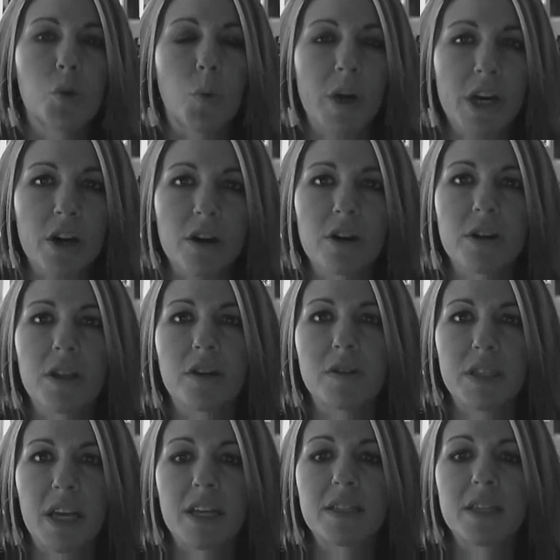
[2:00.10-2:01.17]
Twitter and those
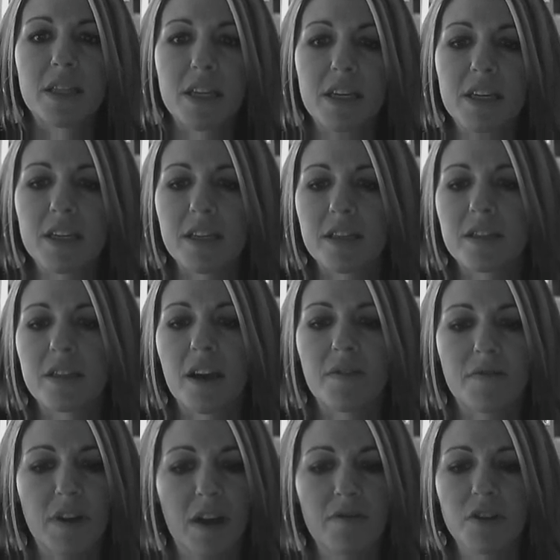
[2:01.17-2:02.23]
kinds of things.
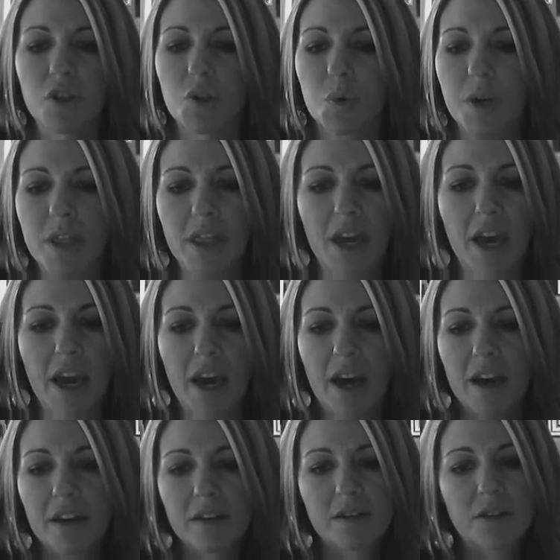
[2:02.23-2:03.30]
I've enjoyed
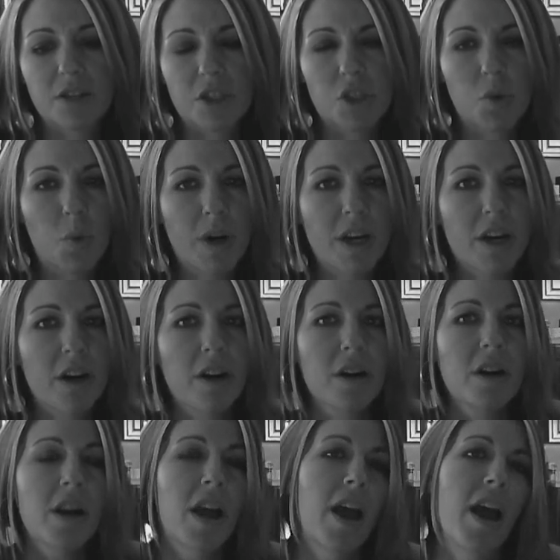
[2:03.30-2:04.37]
that. The
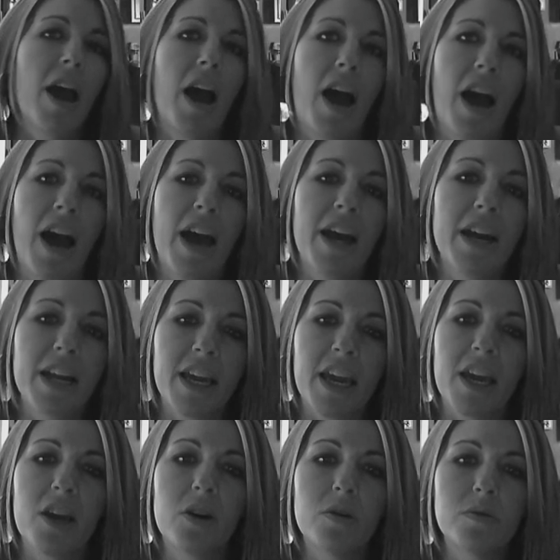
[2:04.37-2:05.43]
Twitter, I had an
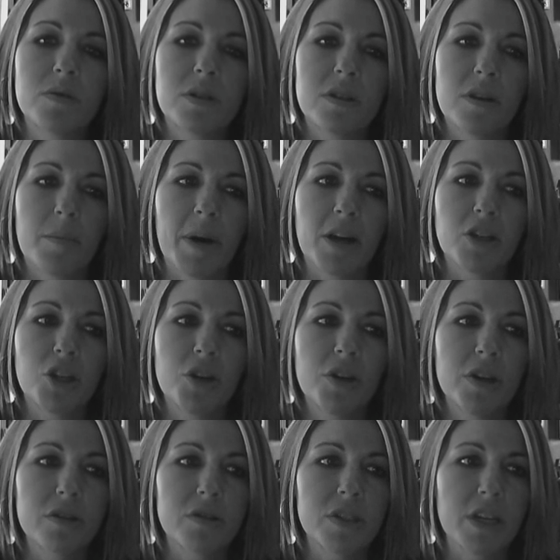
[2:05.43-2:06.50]
account about 2
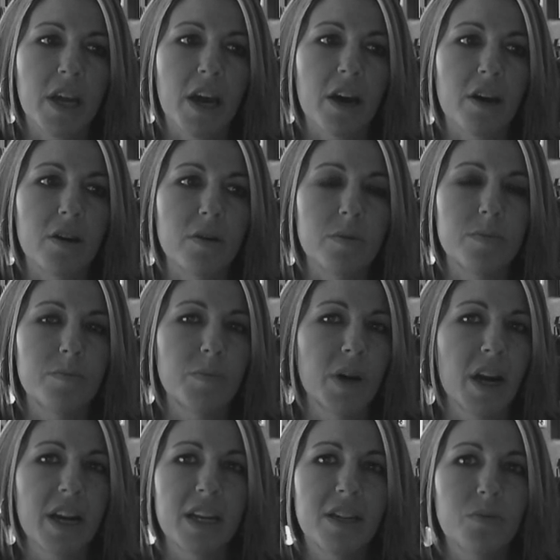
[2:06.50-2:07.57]
years ago, but
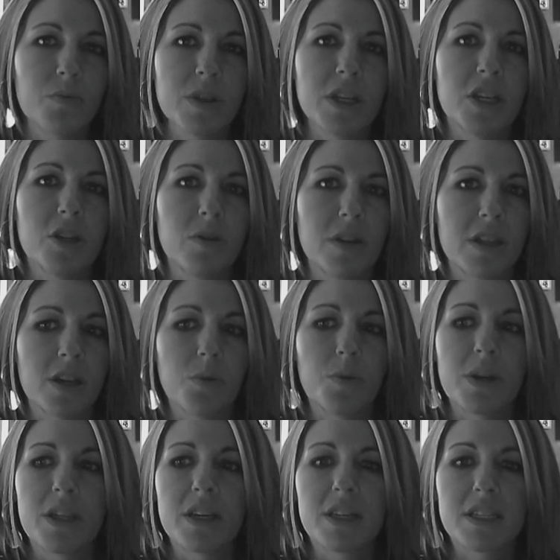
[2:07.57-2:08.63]
I didn't really do anything
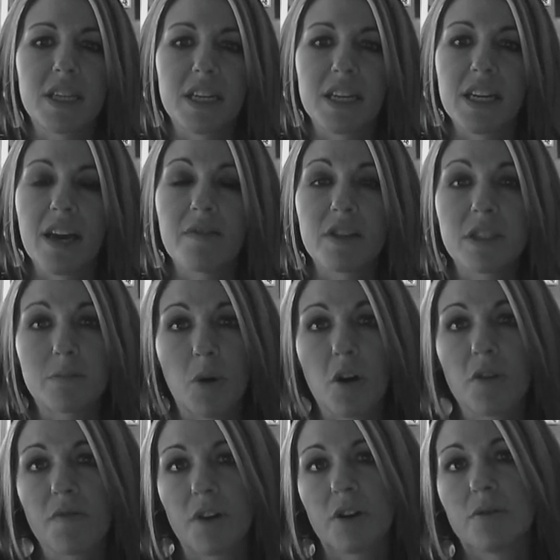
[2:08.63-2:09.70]
with it because I didn't have a
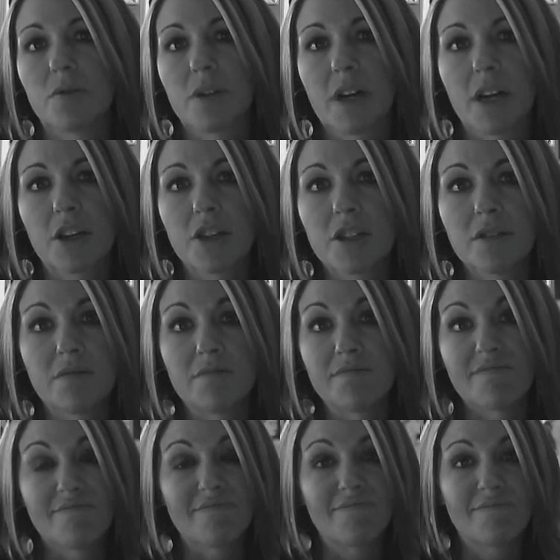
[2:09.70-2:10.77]
smartphone and I
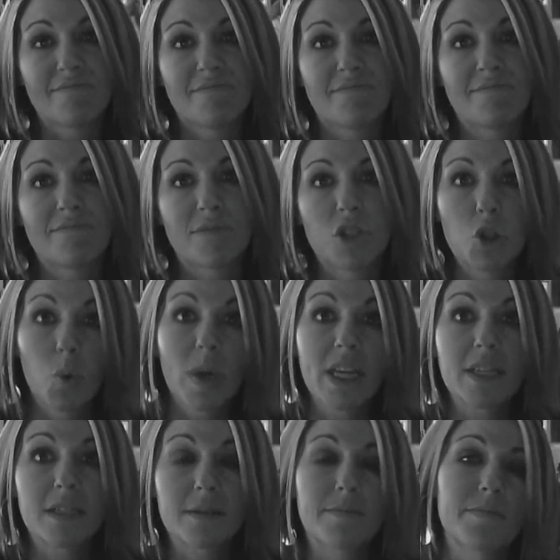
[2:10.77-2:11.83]
couldn't
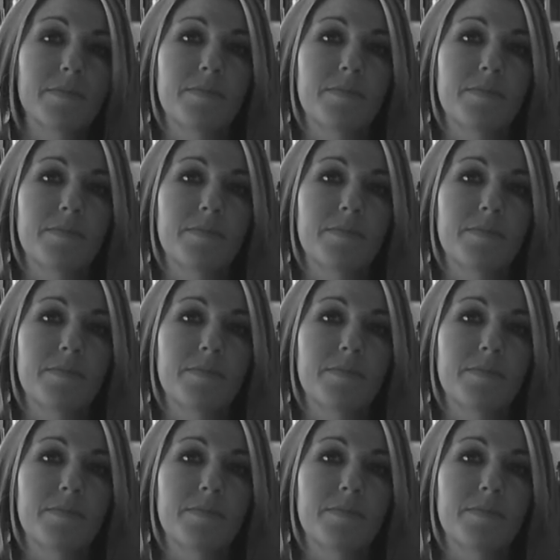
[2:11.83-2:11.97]
tweet